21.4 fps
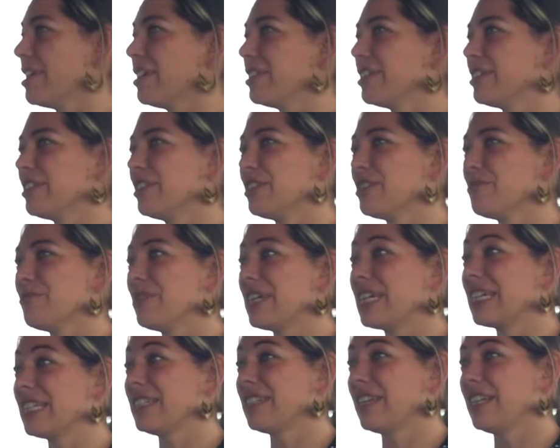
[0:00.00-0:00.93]
This is the
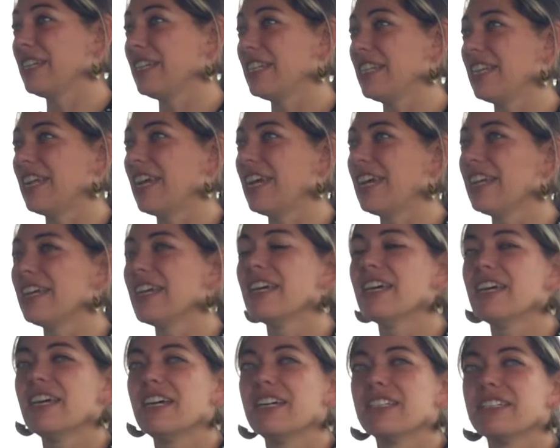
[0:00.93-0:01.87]
biggest study to date.
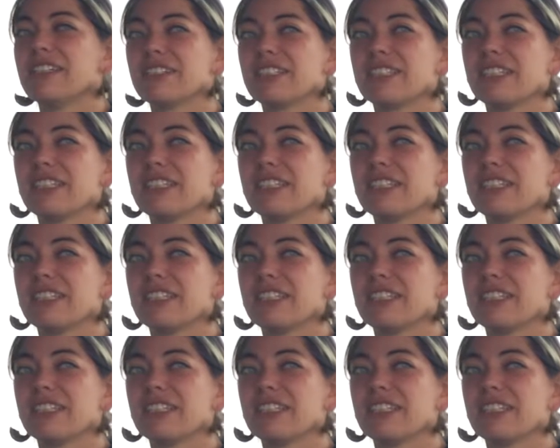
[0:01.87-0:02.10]
There's